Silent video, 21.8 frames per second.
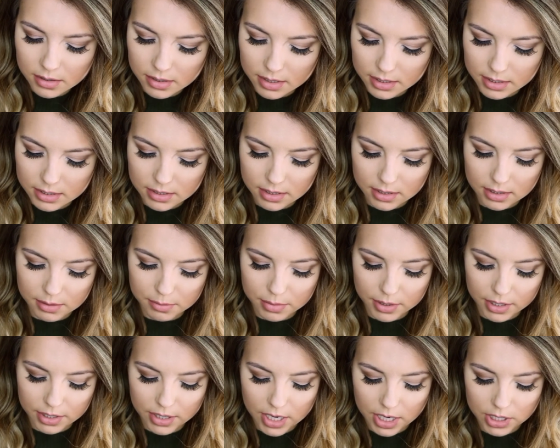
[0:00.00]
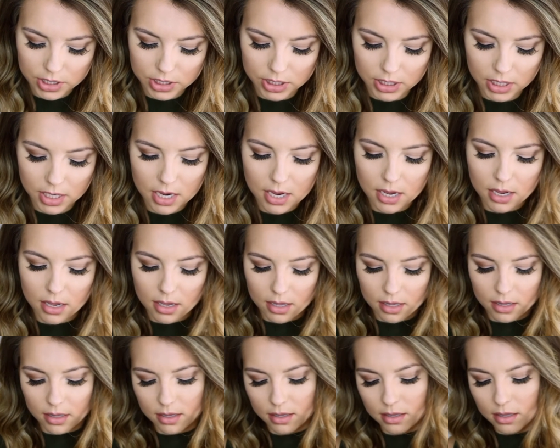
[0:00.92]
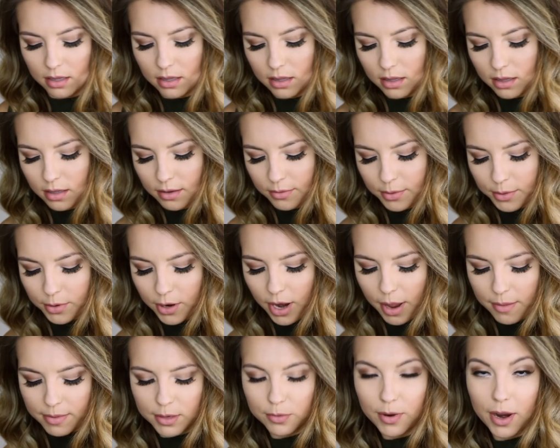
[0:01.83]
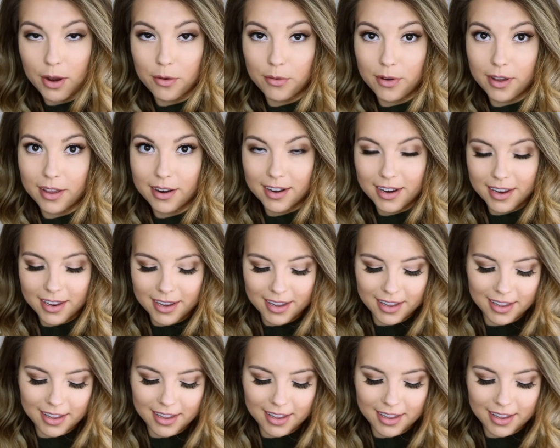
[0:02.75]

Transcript: This is a lip liner, actually. Grab the right one.